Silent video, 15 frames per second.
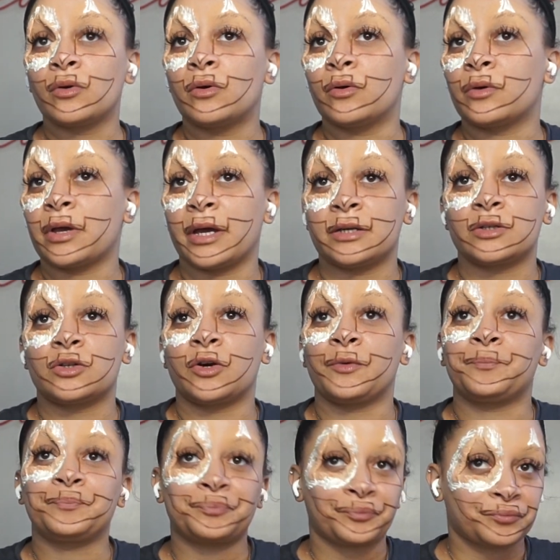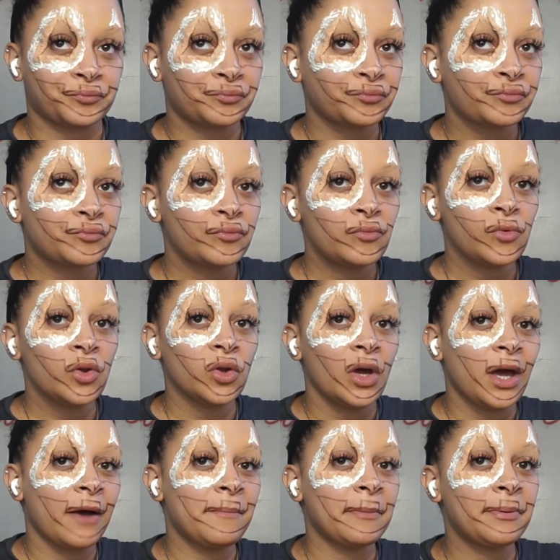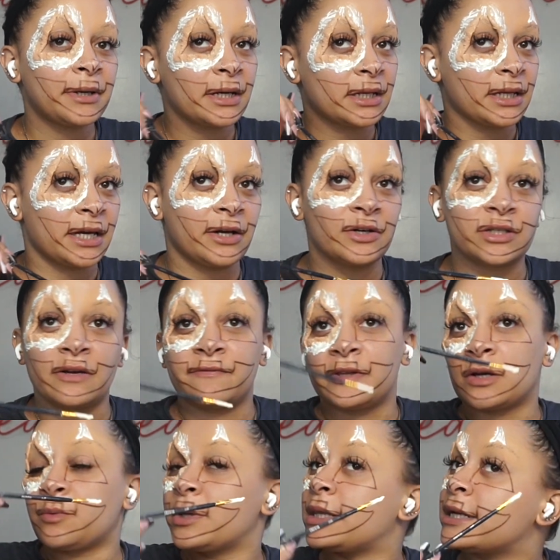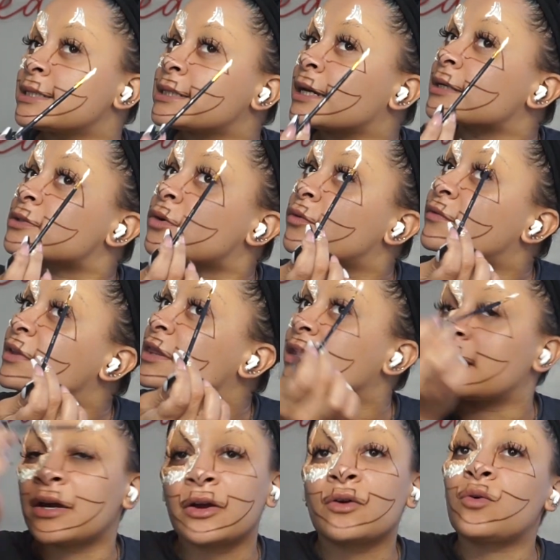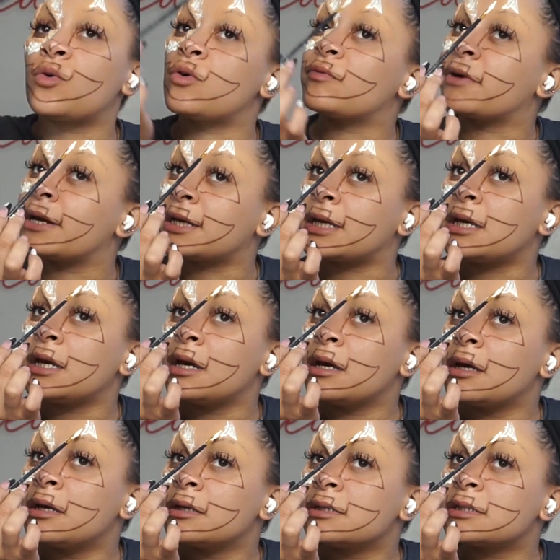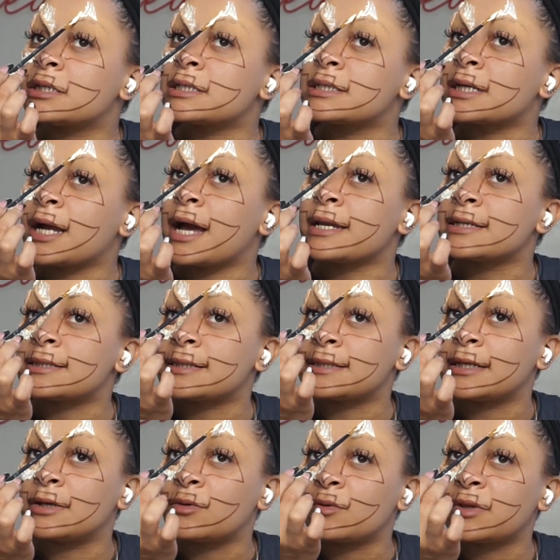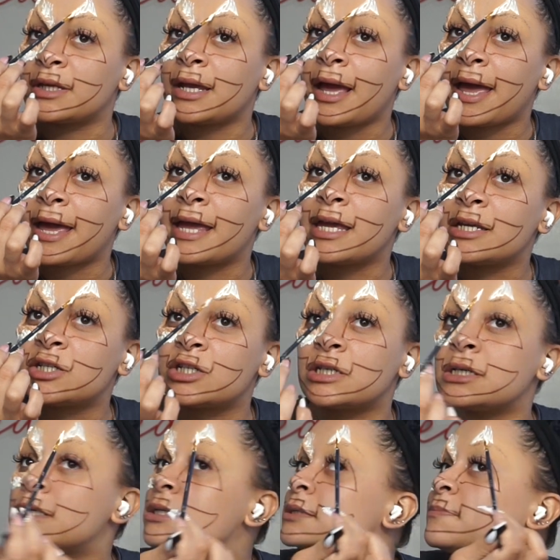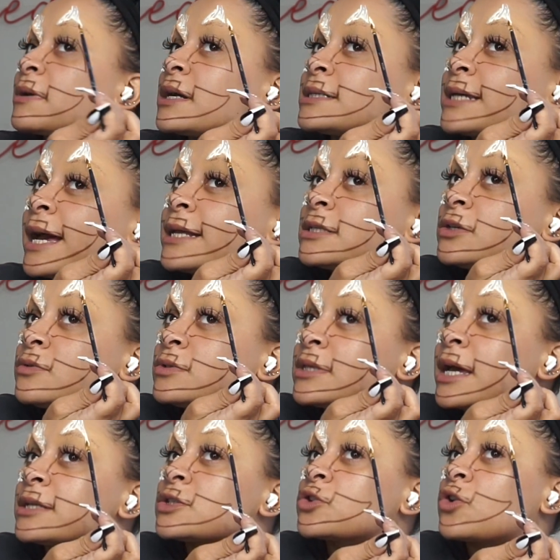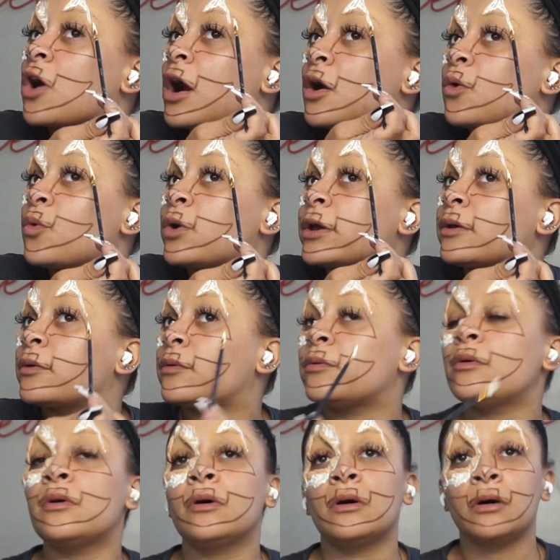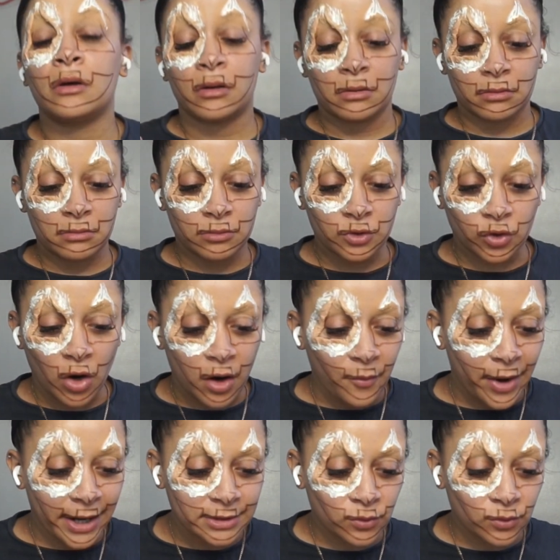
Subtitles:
Okay, so I've been putting layers of liquid latex over there already just to kind of seal the edges, because I had to use that scar wax